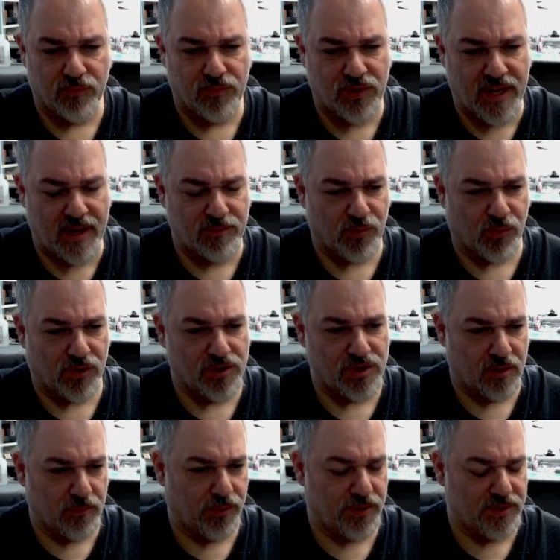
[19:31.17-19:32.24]
Games
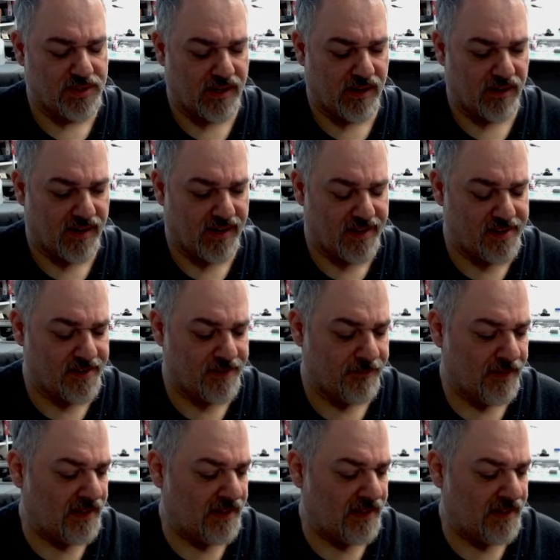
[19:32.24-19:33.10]
Workshop puts out a